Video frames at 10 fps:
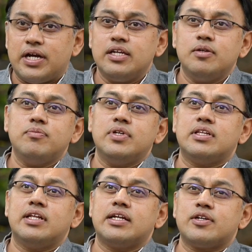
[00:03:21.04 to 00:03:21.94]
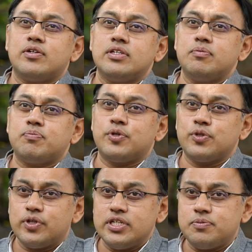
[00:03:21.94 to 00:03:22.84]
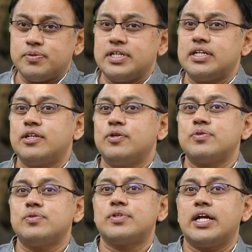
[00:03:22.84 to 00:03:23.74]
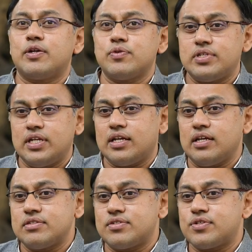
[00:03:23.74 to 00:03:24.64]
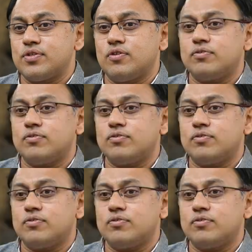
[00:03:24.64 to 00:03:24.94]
Mahim, and later on in Portuguese period, you get to see construction